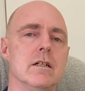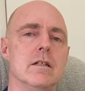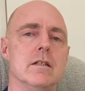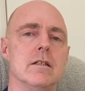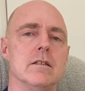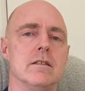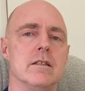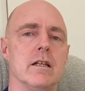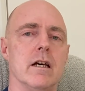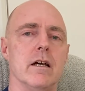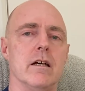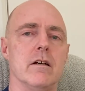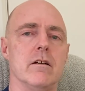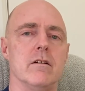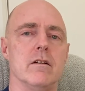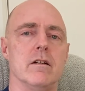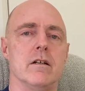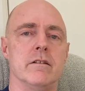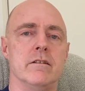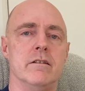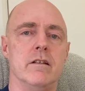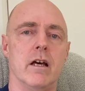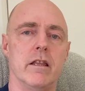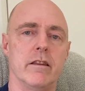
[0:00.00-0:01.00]
So
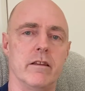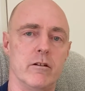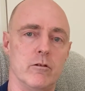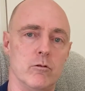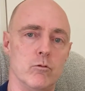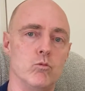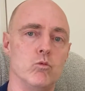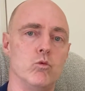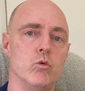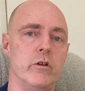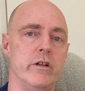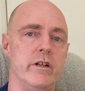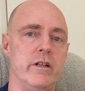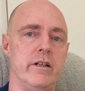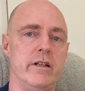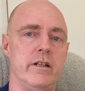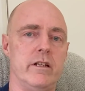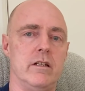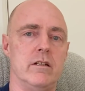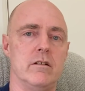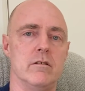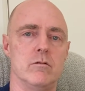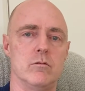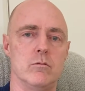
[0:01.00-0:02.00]
another
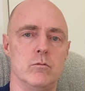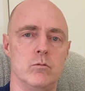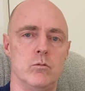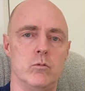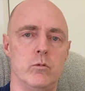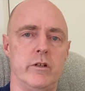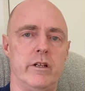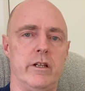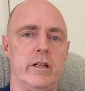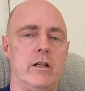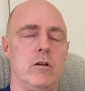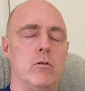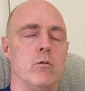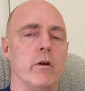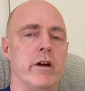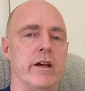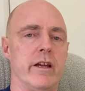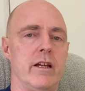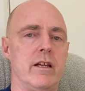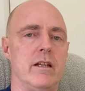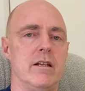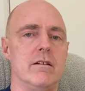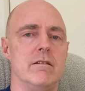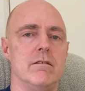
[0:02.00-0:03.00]
really, really
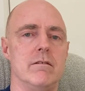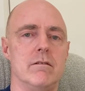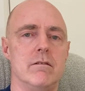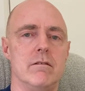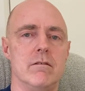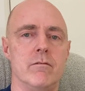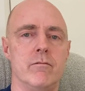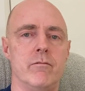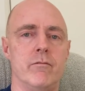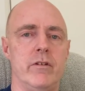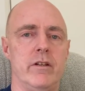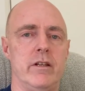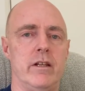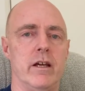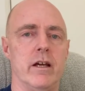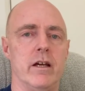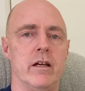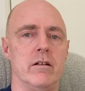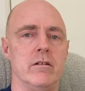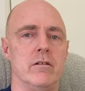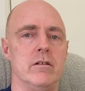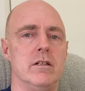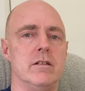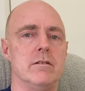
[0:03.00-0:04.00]
great
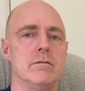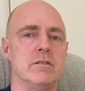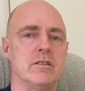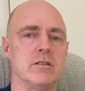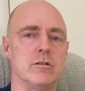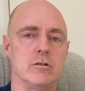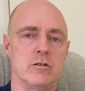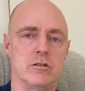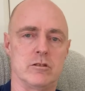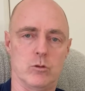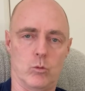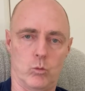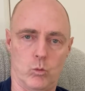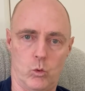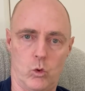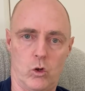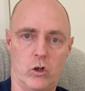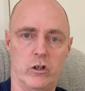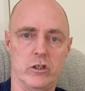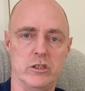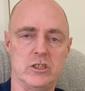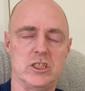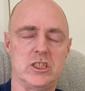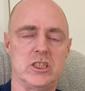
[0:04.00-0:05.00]
video to
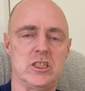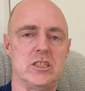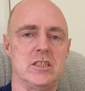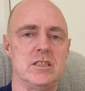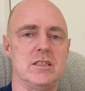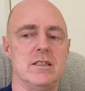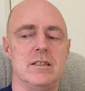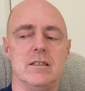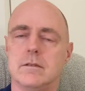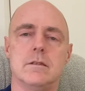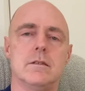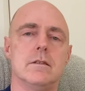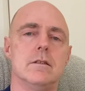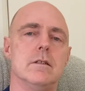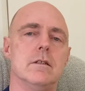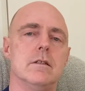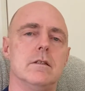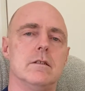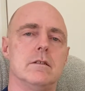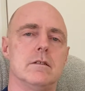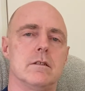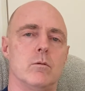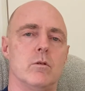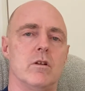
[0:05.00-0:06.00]
watch.
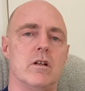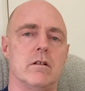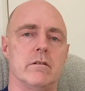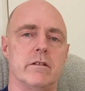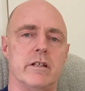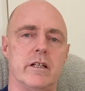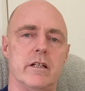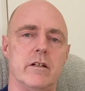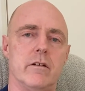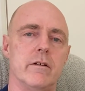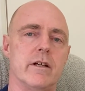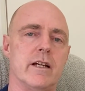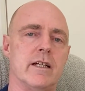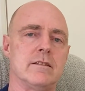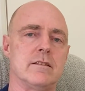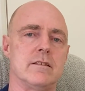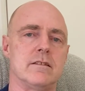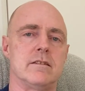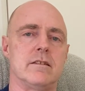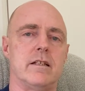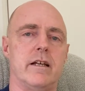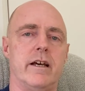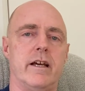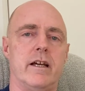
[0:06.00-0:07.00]
So what I'll do, as I
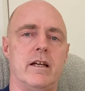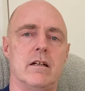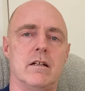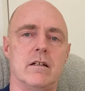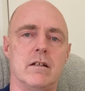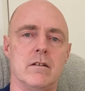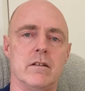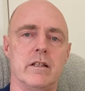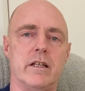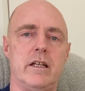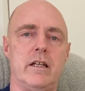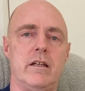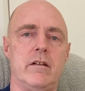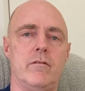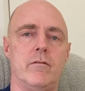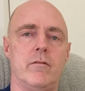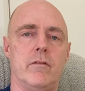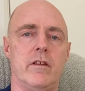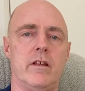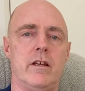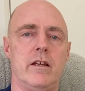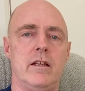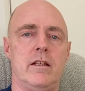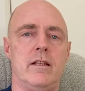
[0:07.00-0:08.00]
say, I'll leave
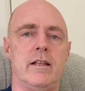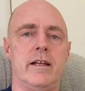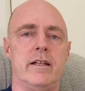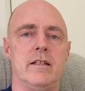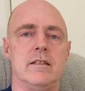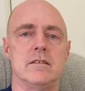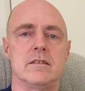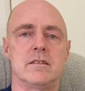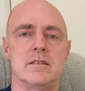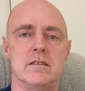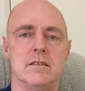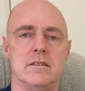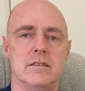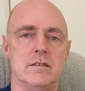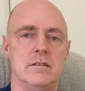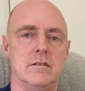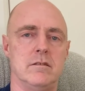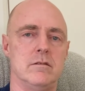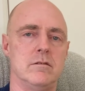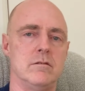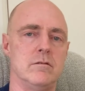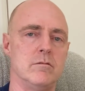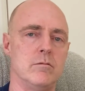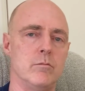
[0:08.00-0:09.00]
the links
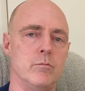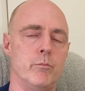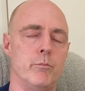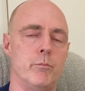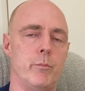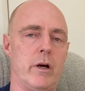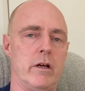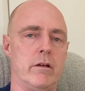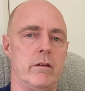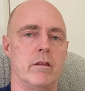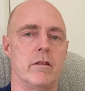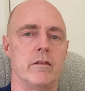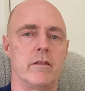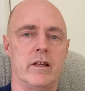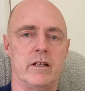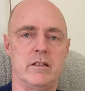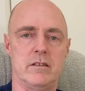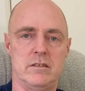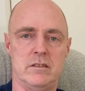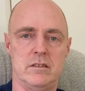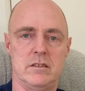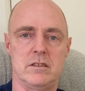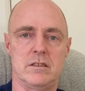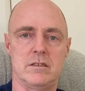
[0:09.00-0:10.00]
to both of
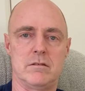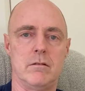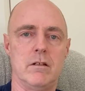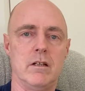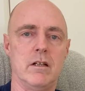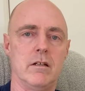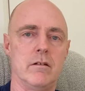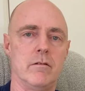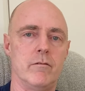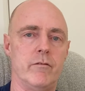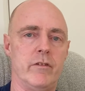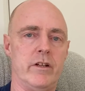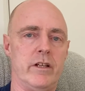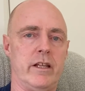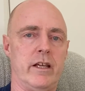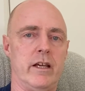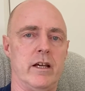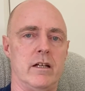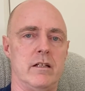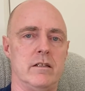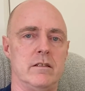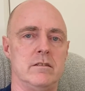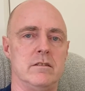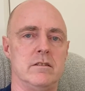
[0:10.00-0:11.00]
those
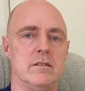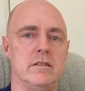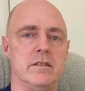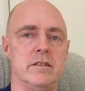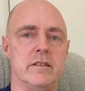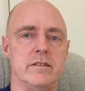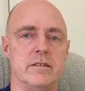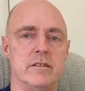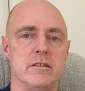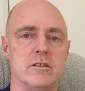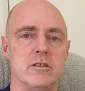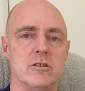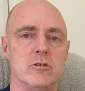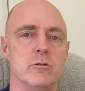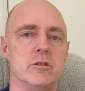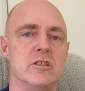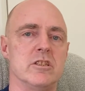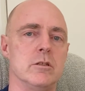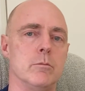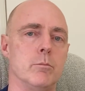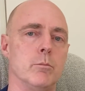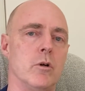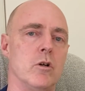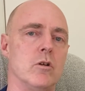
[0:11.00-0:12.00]
videos in the
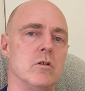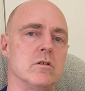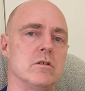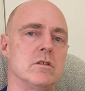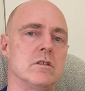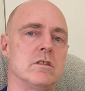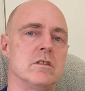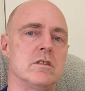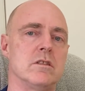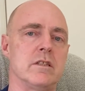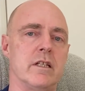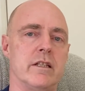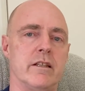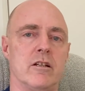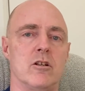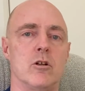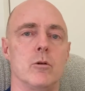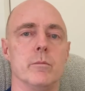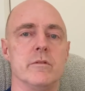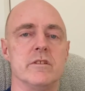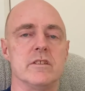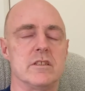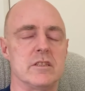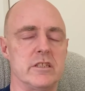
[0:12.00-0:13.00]
description box and the
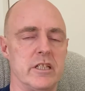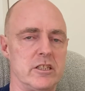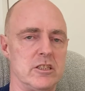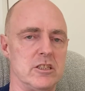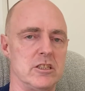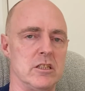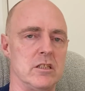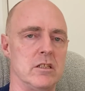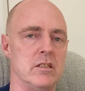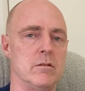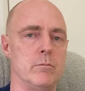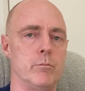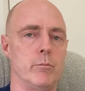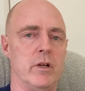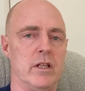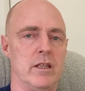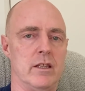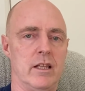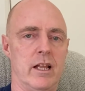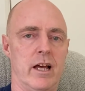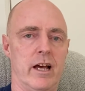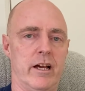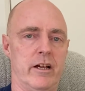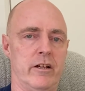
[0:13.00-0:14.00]
comment section
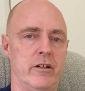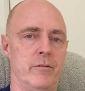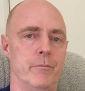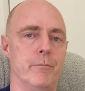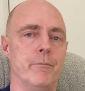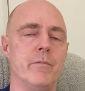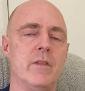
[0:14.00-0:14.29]
below.